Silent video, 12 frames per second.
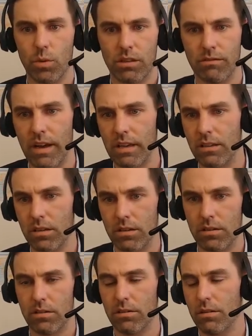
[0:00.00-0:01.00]
what
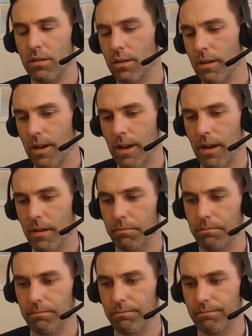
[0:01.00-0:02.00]
devices
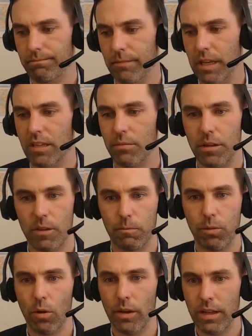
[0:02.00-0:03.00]
um, need to be
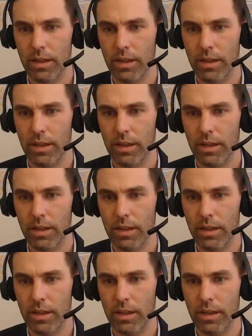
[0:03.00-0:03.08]
deployed.